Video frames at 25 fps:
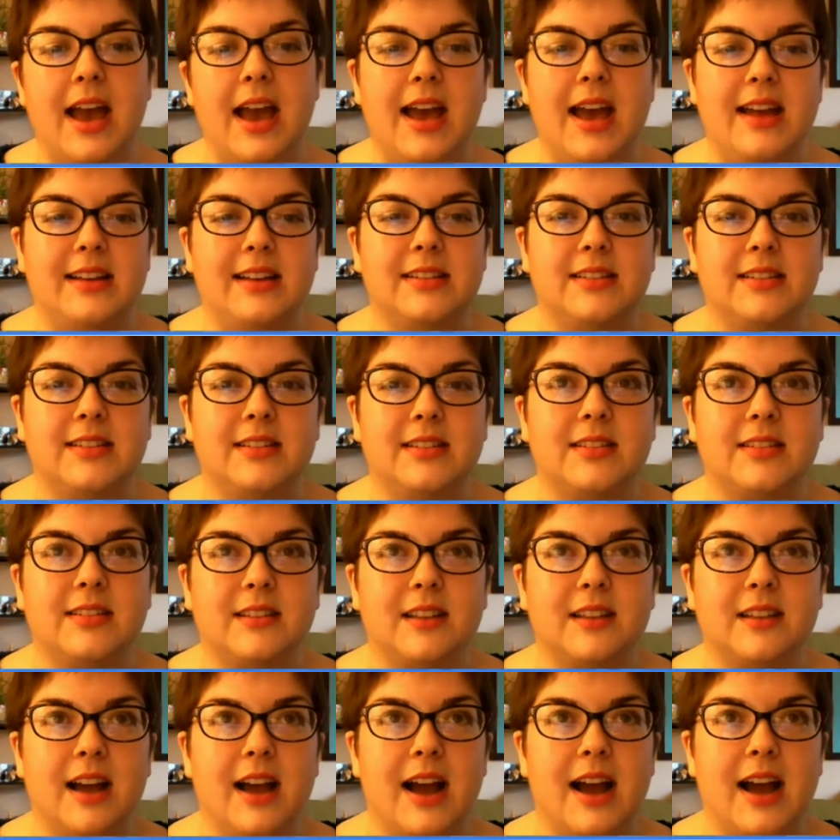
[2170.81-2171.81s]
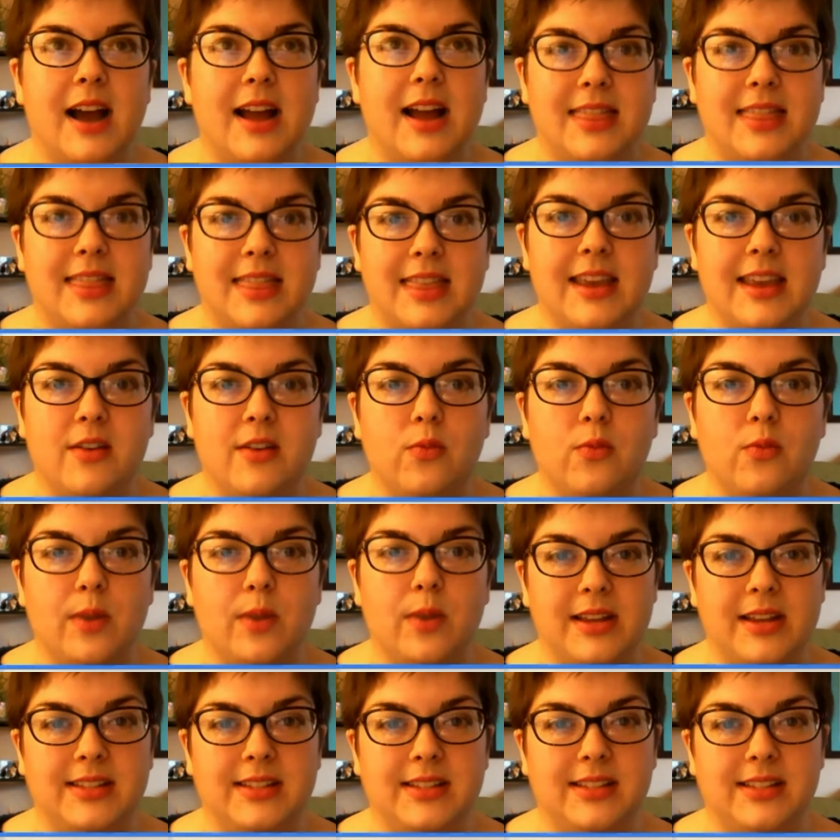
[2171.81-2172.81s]
And I think
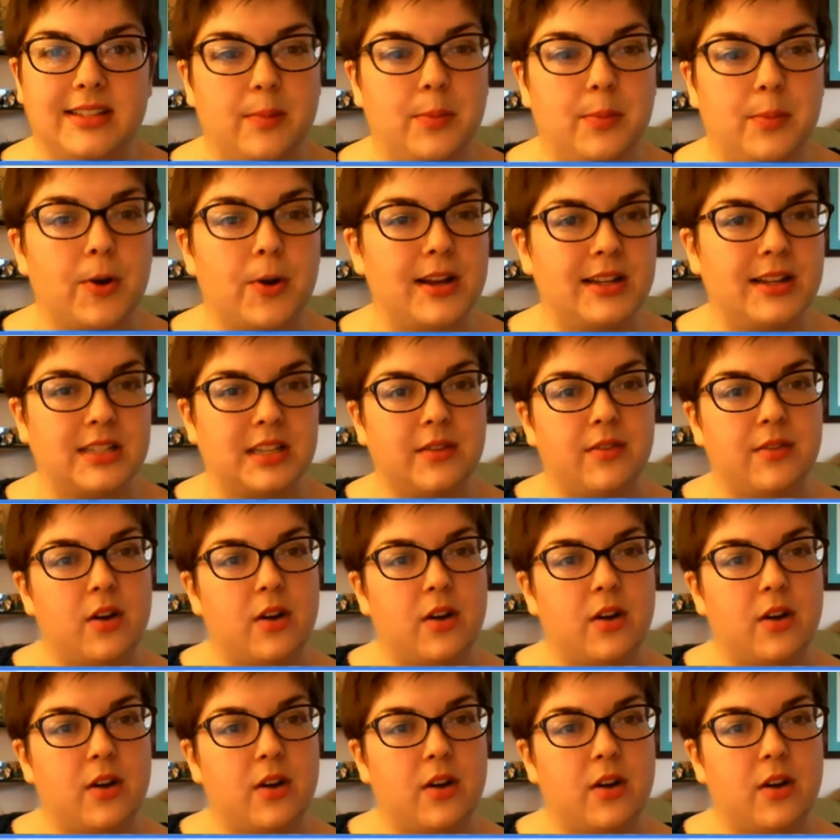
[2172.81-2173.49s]
we as librarians